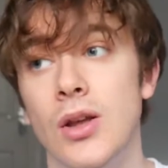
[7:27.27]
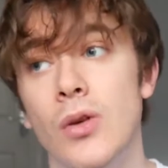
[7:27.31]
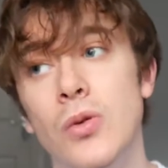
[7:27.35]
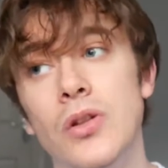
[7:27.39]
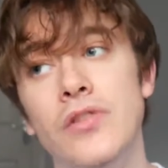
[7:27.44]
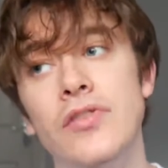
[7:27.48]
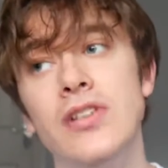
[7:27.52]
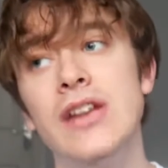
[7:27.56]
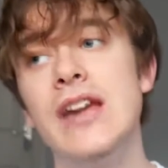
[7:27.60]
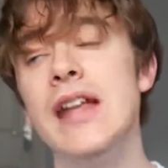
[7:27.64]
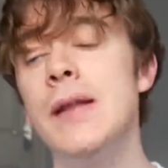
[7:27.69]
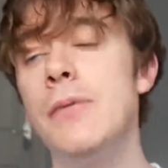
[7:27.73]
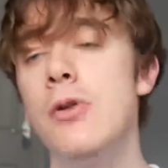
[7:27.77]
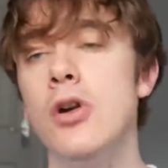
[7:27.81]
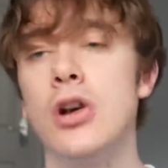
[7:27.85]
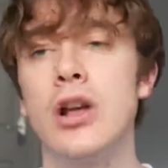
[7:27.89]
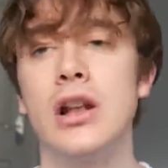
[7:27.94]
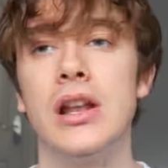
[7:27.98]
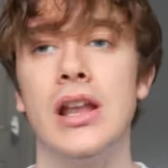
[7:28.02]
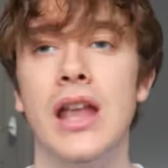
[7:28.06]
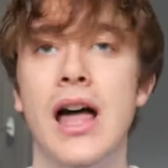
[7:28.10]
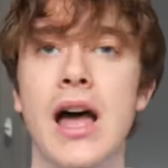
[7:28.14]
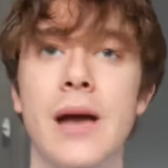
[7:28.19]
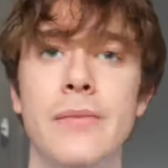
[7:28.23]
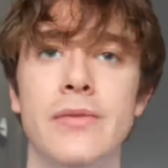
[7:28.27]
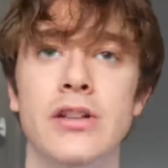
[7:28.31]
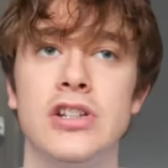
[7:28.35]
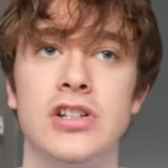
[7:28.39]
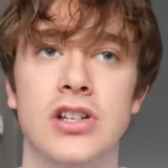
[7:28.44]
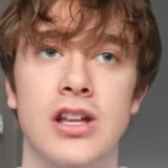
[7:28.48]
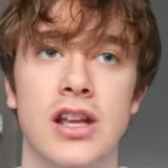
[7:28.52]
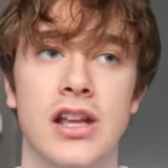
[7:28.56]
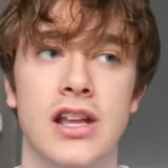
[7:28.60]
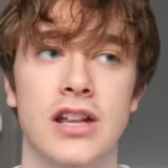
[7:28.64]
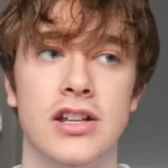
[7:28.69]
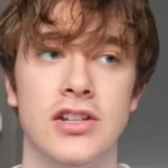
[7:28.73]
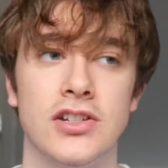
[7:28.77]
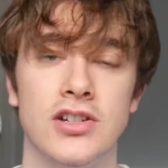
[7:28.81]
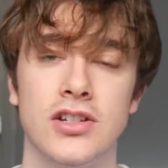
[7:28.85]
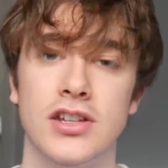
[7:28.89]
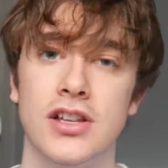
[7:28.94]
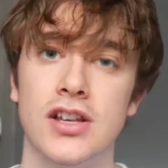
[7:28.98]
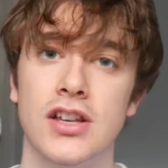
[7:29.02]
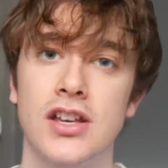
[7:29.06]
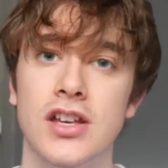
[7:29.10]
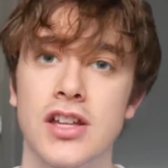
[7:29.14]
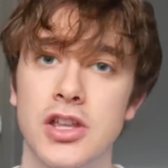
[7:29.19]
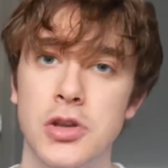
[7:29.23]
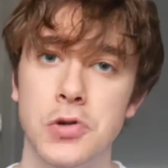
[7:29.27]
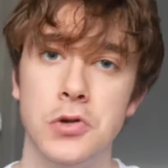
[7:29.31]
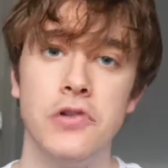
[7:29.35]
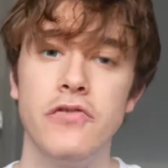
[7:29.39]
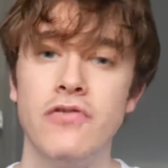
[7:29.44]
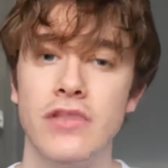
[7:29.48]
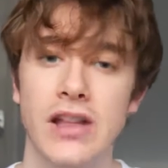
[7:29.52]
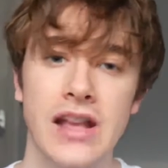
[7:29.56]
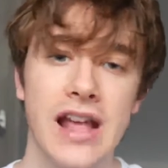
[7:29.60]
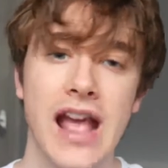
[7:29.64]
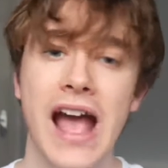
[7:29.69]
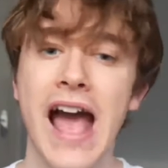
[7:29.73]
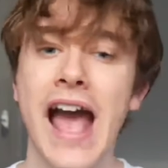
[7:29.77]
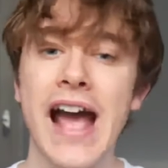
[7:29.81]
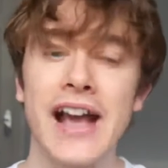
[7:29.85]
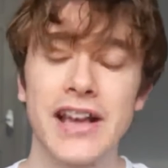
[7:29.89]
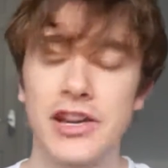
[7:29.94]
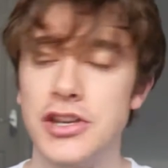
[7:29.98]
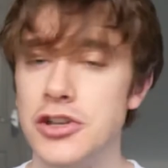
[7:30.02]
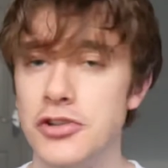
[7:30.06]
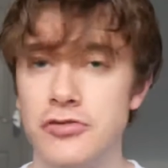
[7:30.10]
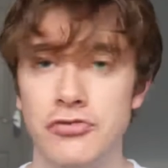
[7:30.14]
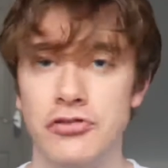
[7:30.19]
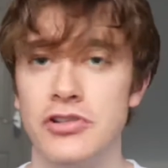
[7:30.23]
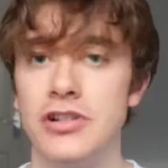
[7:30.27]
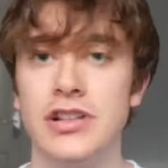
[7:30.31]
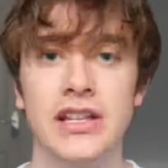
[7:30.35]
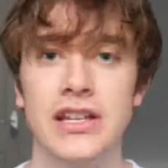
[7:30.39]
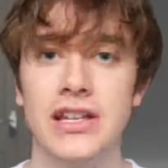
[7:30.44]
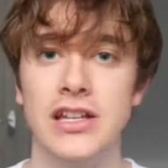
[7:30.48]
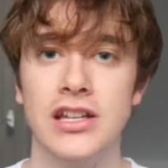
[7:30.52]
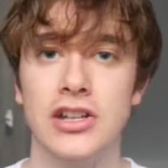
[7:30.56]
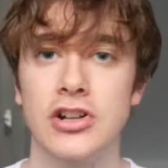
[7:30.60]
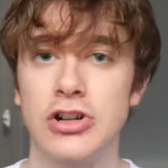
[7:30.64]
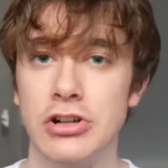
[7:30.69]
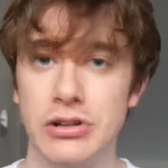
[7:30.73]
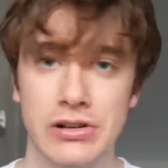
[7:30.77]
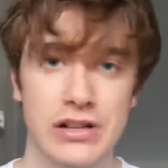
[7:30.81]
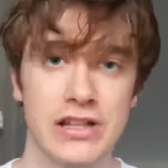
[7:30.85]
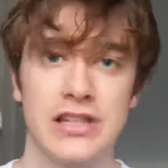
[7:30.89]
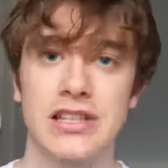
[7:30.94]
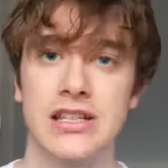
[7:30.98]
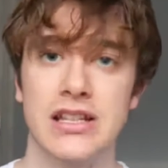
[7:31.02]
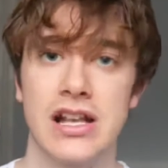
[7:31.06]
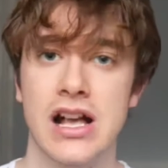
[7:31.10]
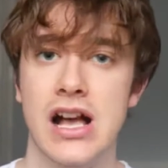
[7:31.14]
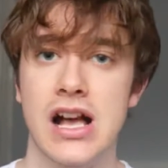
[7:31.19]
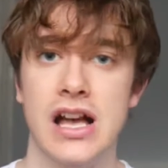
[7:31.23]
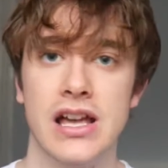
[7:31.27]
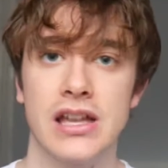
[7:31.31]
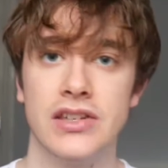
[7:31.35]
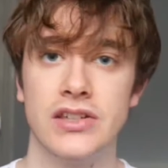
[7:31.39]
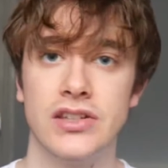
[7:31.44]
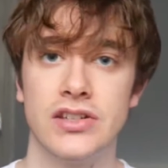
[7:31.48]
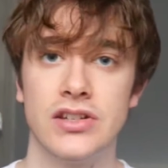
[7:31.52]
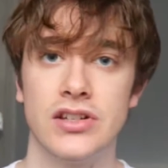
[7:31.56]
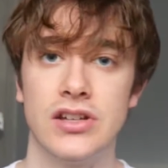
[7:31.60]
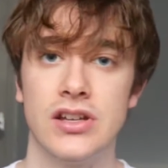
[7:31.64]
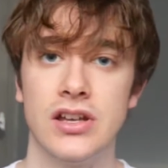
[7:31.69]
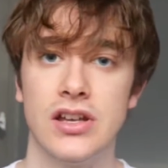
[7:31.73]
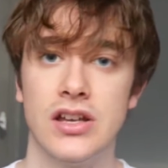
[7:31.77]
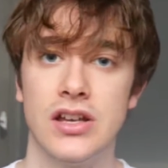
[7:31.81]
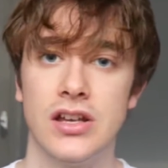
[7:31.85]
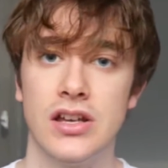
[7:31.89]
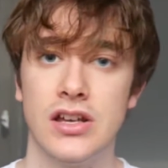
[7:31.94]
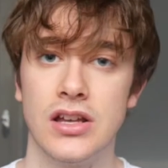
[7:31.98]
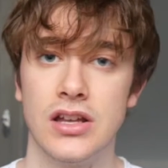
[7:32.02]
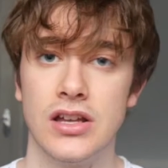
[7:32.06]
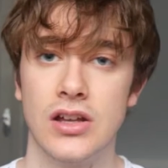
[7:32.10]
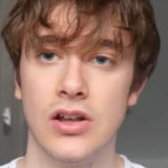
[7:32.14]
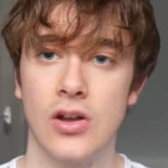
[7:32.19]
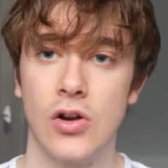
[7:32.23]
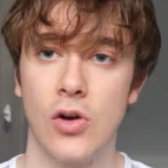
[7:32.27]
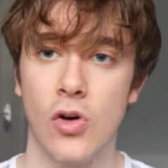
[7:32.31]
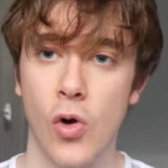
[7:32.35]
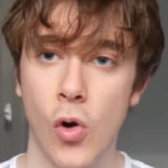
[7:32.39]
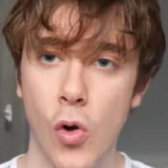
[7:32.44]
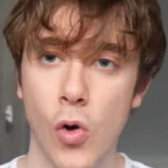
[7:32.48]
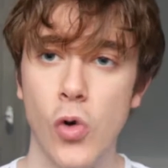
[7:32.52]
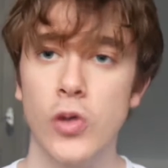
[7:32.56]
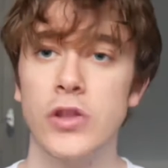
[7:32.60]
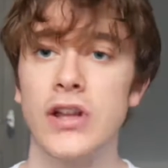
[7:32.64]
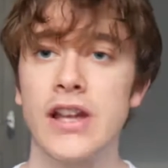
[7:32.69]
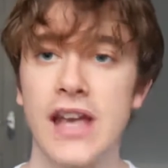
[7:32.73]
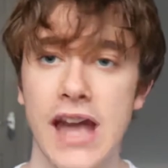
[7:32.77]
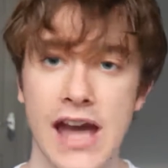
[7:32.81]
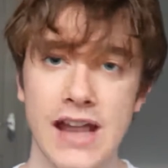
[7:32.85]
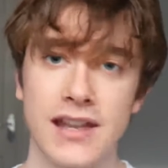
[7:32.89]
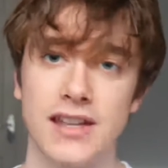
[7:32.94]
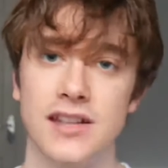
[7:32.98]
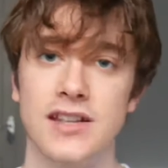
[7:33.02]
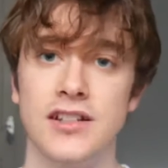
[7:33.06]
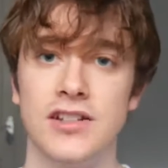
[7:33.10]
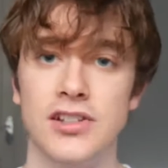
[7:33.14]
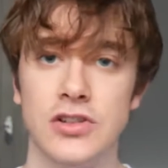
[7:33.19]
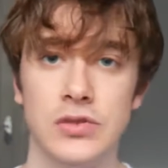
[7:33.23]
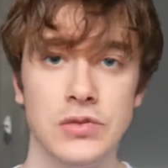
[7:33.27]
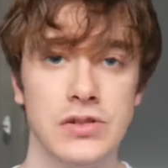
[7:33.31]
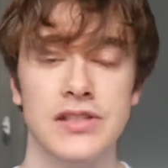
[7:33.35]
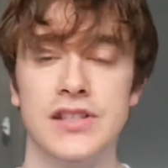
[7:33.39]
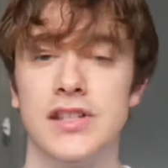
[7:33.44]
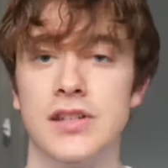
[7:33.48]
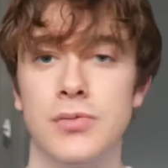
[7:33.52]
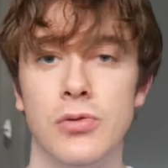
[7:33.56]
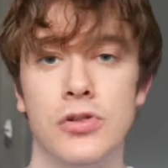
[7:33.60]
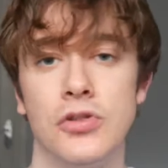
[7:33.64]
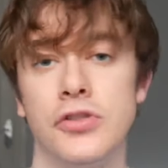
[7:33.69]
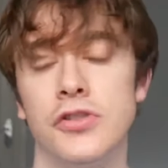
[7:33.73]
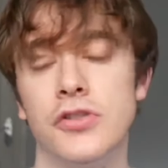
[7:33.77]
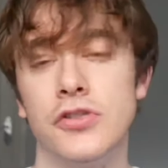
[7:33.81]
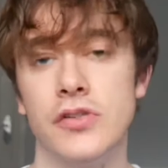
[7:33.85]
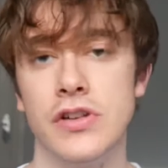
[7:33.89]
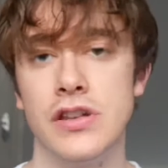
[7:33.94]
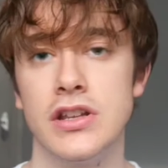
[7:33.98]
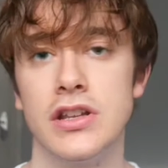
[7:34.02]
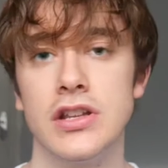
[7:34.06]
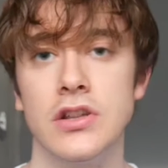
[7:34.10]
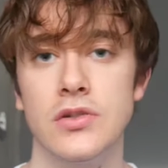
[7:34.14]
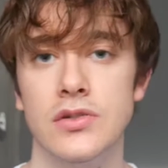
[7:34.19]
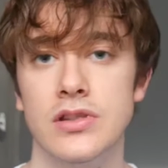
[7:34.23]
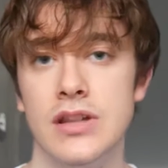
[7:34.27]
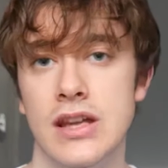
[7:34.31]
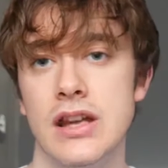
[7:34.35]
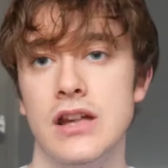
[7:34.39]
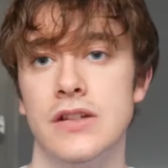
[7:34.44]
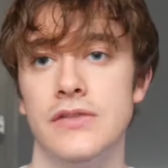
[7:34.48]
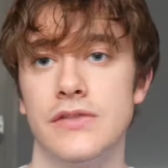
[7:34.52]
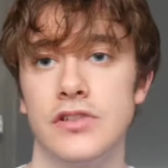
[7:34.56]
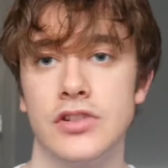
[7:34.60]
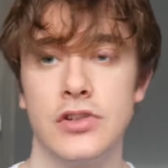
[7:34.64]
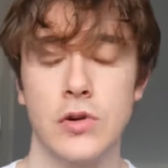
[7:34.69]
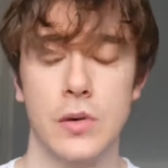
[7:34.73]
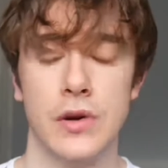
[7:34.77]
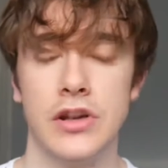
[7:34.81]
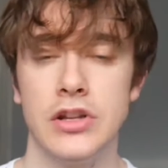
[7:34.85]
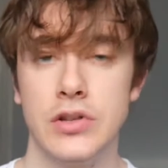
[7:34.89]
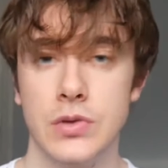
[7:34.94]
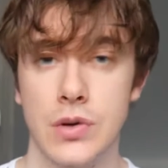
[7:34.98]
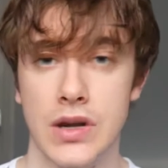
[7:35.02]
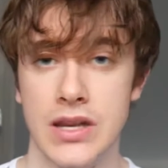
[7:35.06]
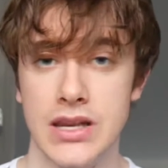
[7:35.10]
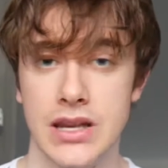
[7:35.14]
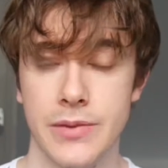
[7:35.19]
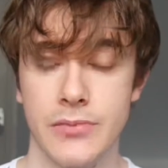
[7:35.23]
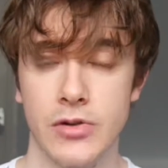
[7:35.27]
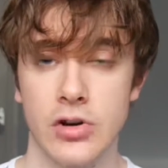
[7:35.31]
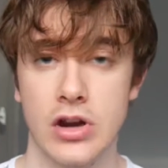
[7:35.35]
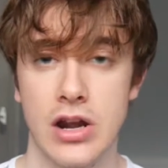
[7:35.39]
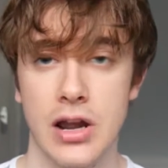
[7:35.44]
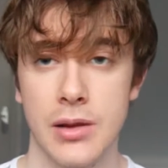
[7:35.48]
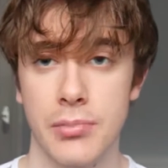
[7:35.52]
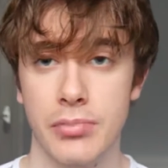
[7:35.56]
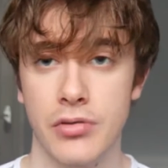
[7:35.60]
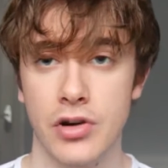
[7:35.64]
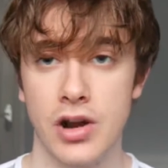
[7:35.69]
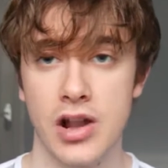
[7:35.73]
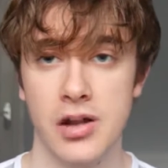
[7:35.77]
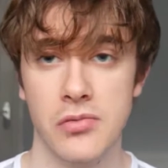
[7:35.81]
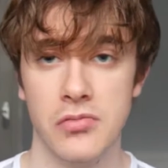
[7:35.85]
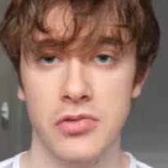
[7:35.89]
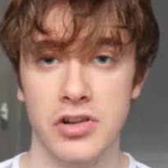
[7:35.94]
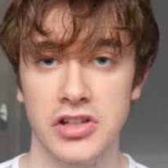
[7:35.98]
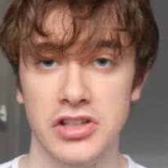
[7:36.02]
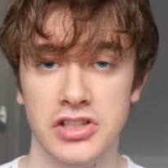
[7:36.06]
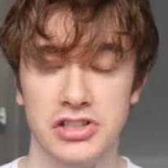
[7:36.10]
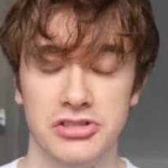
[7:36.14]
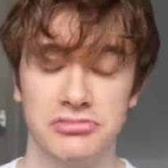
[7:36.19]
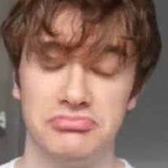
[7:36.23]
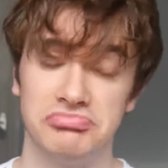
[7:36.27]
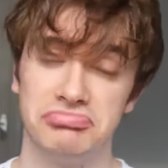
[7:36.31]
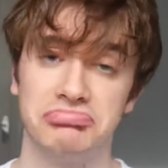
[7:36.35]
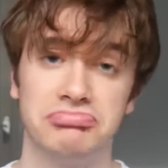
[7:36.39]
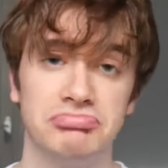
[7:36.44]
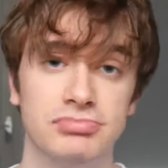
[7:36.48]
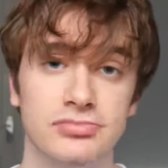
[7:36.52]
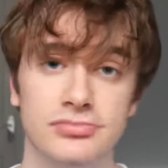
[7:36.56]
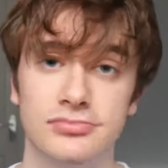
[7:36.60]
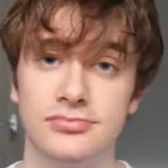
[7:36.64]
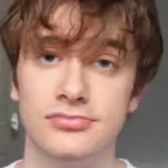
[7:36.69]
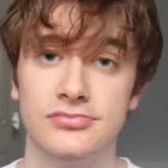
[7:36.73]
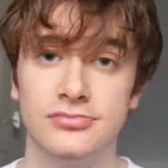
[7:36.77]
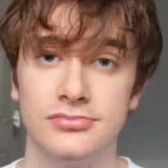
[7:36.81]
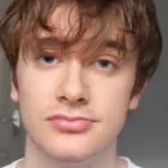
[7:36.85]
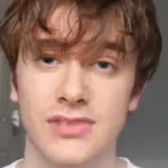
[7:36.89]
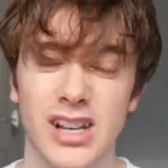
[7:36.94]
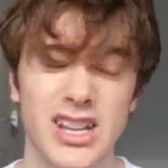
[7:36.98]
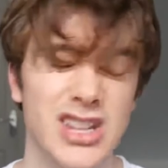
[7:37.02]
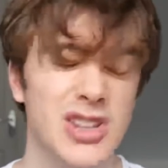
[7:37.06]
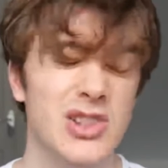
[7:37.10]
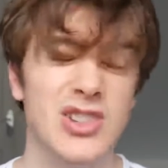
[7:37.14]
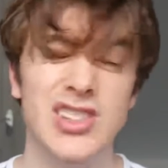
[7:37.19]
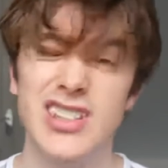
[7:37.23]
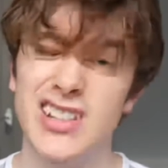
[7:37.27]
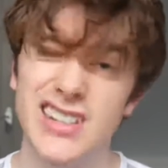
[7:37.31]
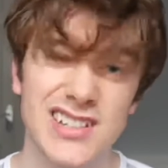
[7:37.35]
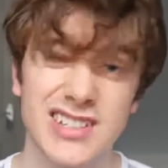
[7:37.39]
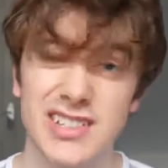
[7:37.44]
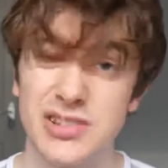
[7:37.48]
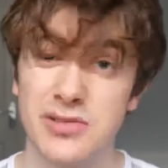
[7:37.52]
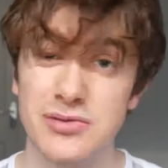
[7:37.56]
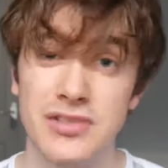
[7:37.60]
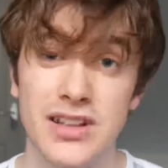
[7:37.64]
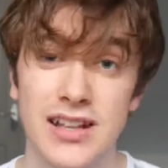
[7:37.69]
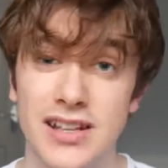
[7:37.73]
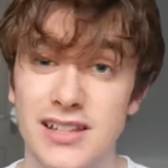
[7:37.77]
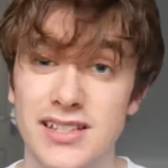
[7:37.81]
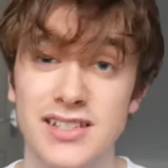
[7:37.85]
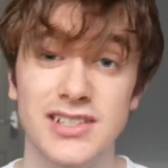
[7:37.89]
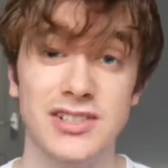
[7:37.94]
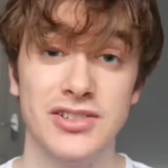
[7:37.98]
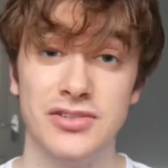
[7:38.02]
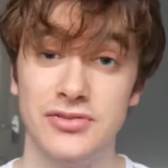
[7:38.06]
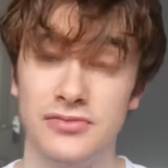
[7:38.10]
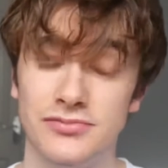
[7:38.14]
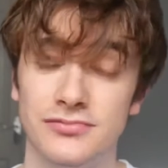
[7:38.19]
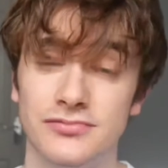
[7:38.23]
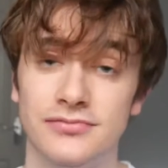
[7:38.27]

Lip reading: Well, if you care about climate change, you would have accurately criticised all the candidates who didn't support the Green New Deal in the 2020 Democratic primaries. And you didn't do that, did you?